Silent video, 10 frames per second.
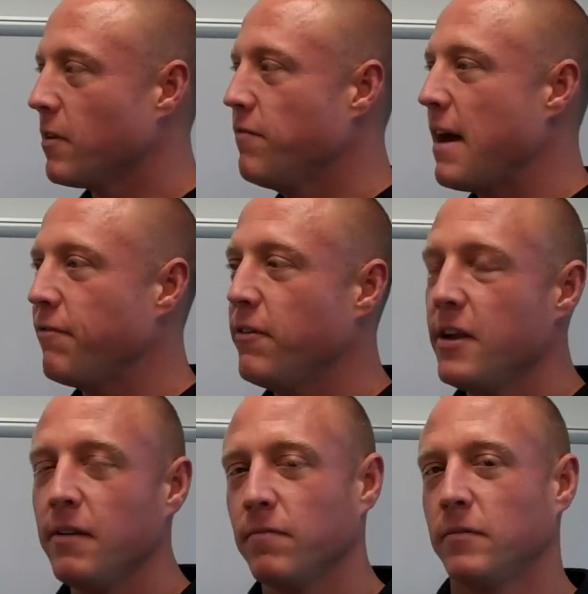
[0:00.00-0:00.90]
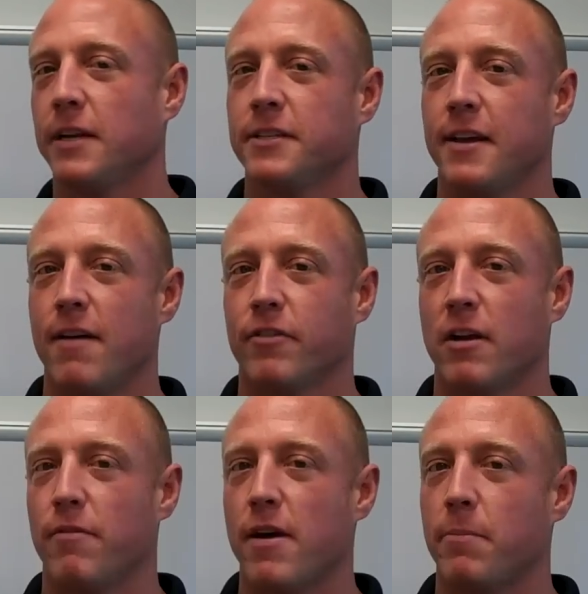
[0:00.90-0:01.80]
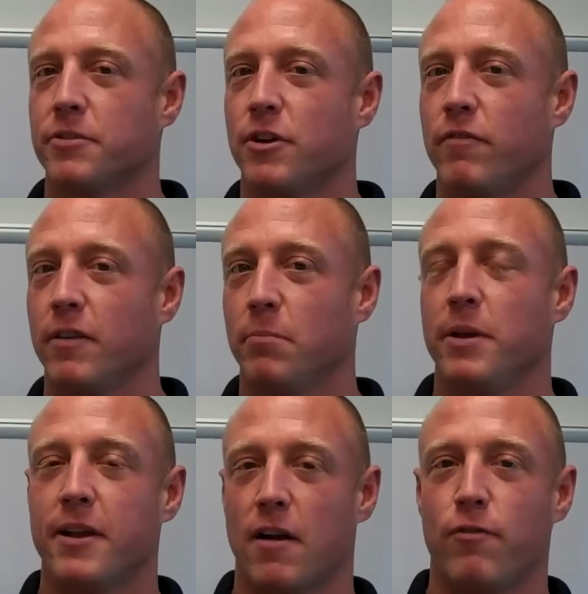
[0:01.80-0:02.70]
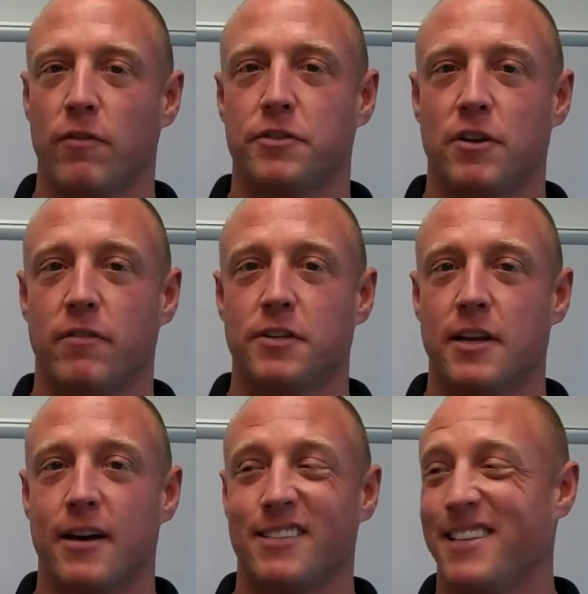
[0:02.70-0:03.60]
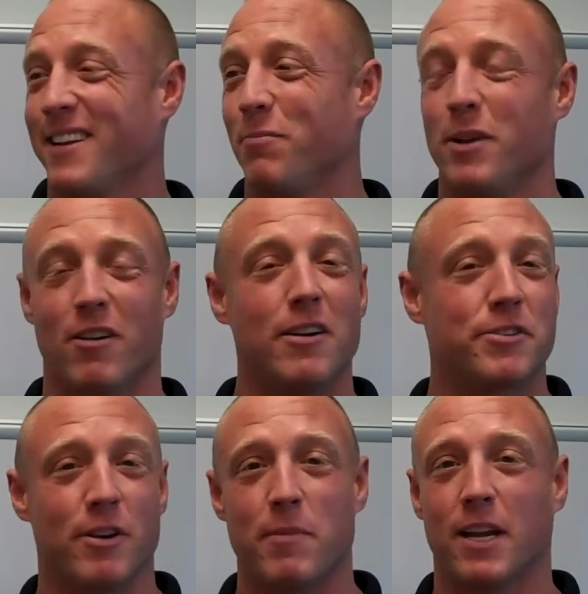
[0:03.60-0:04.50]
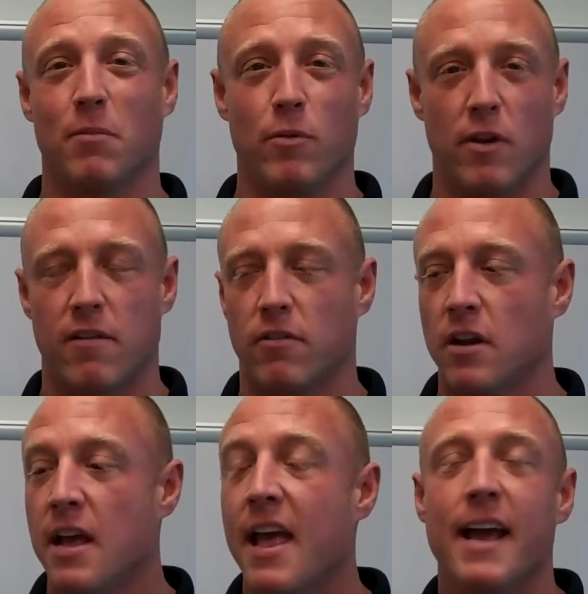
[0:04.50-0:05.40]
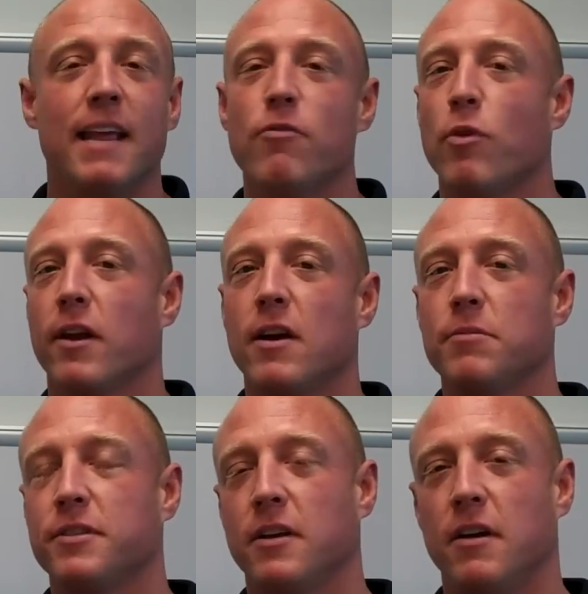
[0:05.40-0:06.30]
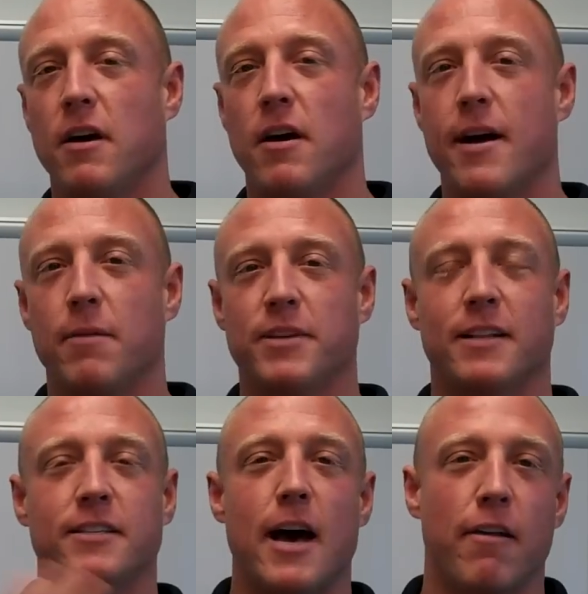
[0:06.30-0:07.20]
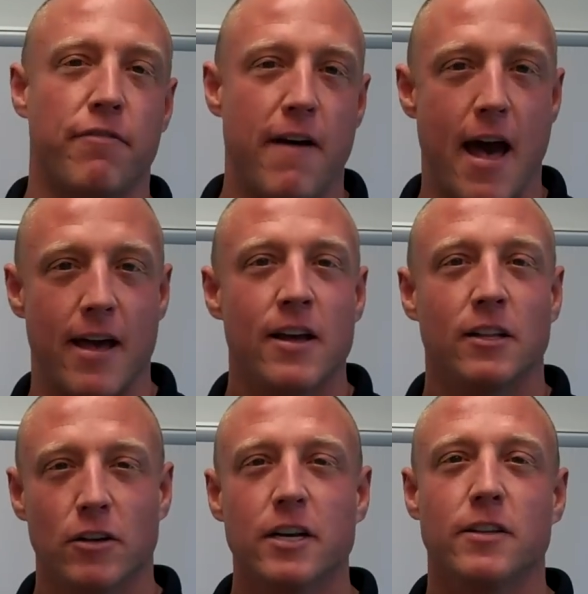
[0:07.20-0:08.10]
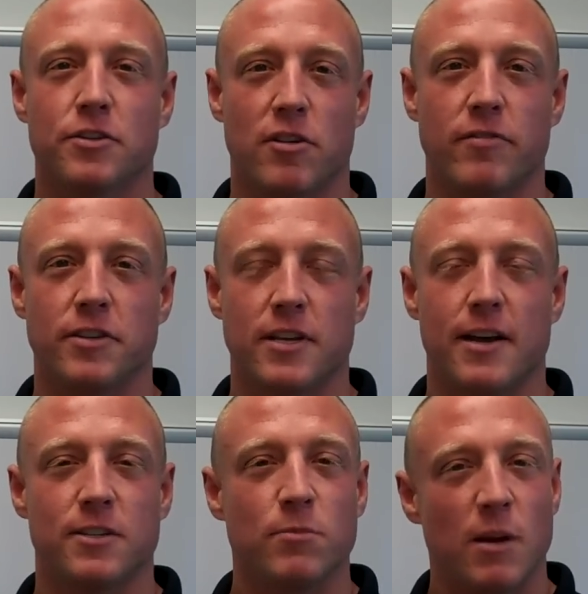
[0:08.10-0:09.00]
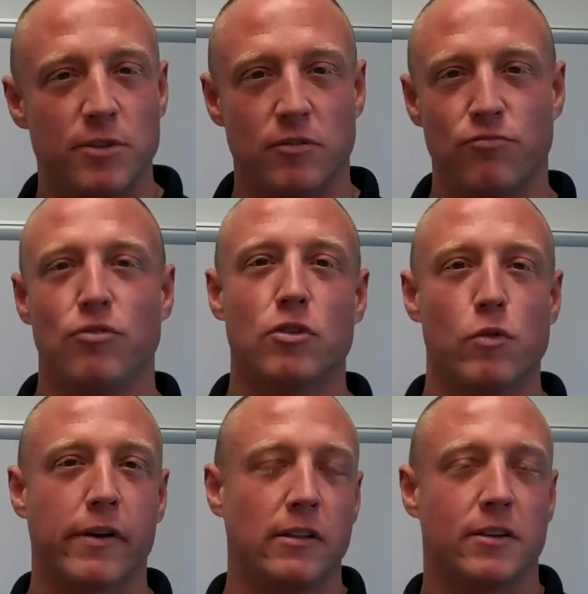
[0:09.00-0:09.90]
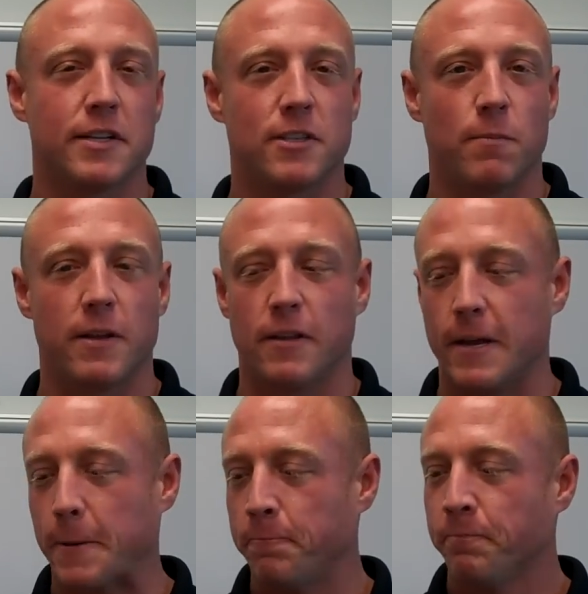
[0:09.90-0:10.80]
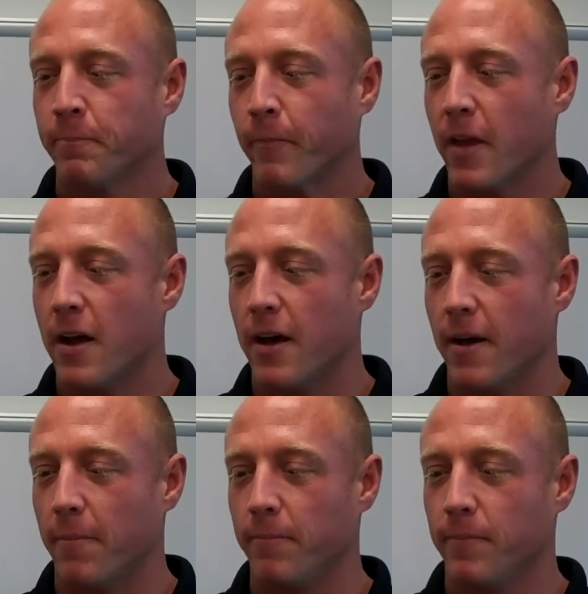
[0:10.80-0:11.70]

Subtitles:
fat-free, less than half a gram of fat per serving. Be careful of the serving size. That could be your ice cream, that could be whatever. And even when it comes to items outside of fat, look at the serving size. Sometimes you real quickly look at something like a